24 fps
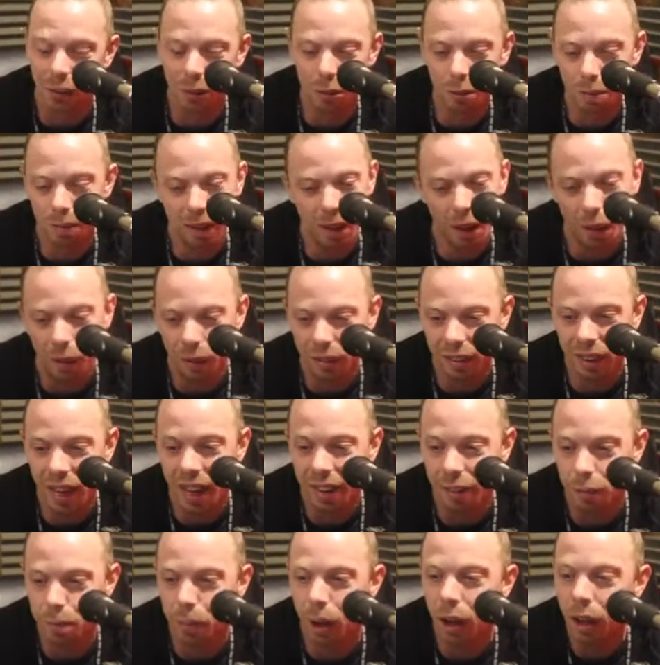I was
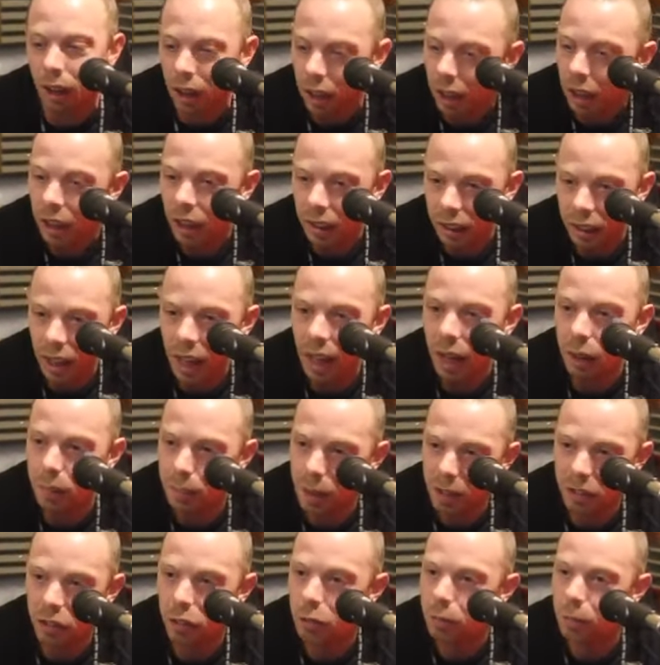gassed, but yeah, he
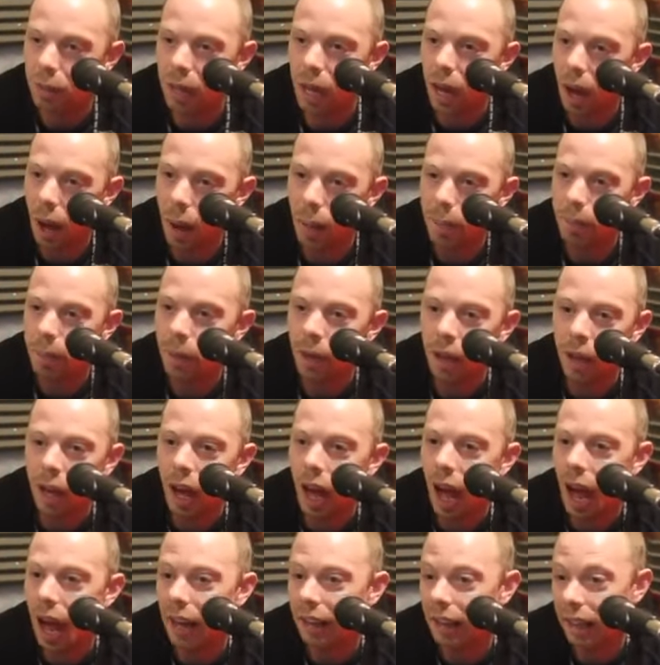messaged me, and
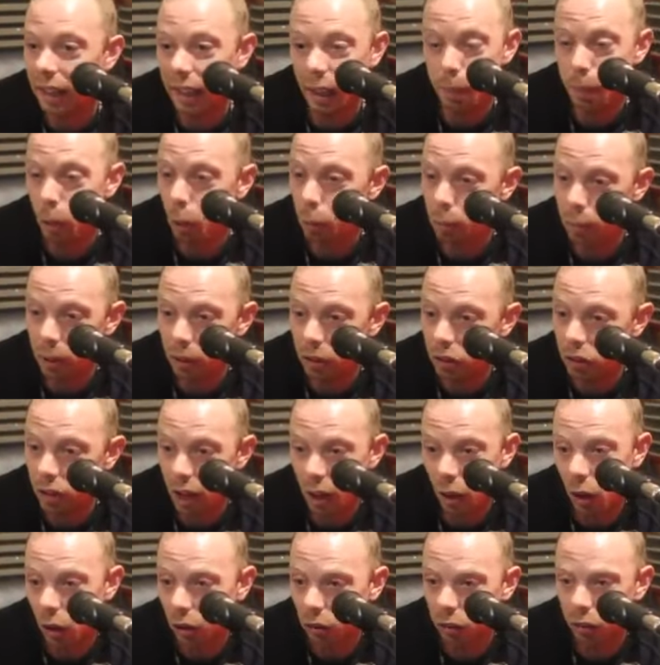then he put me
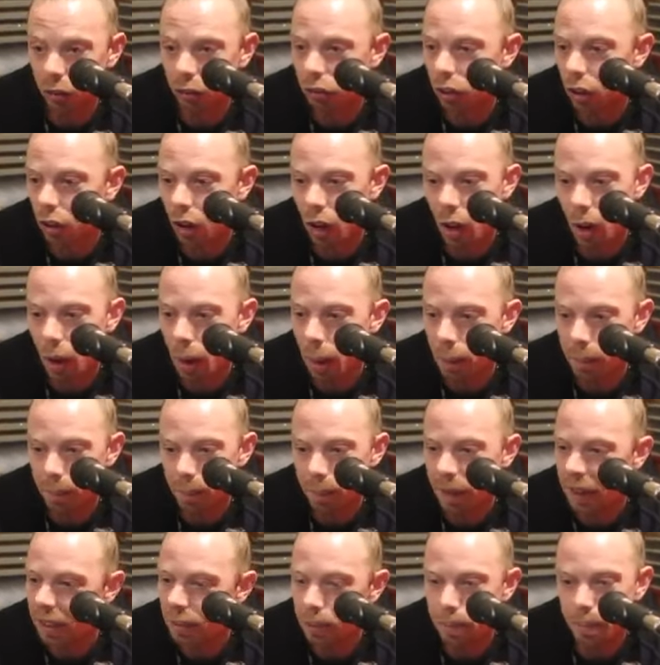straight on to
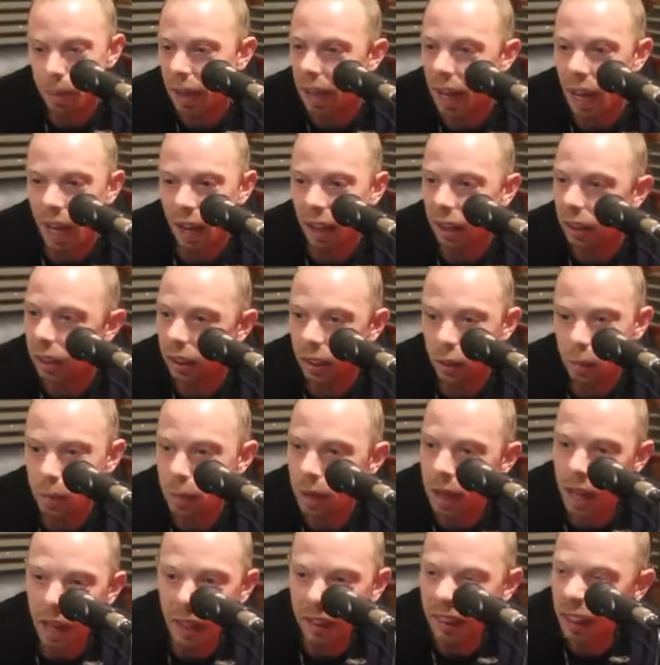his PA. His
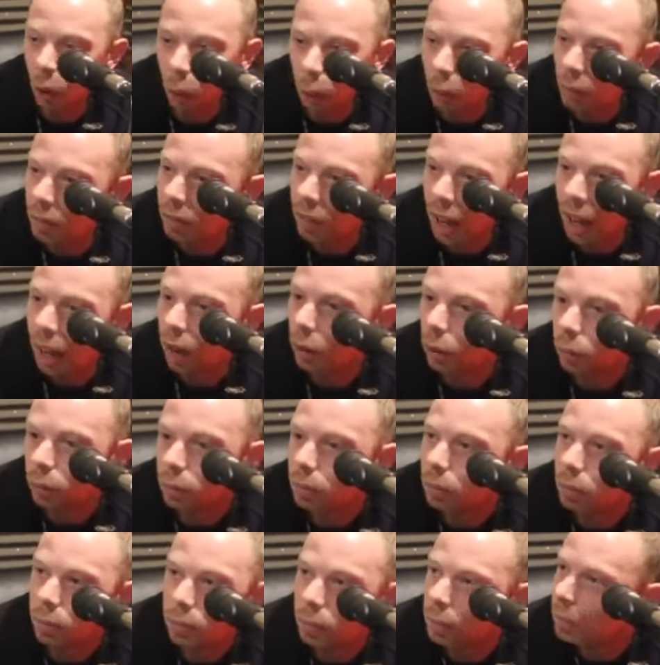PA dealt with like
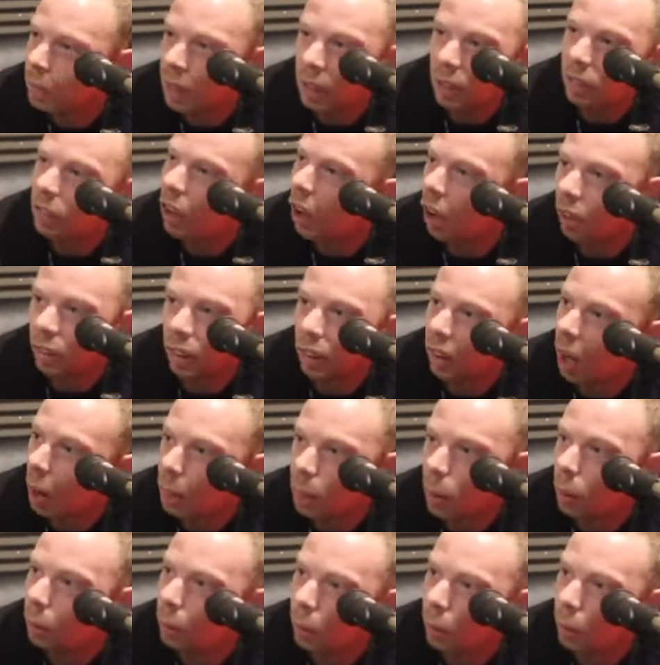me turning up.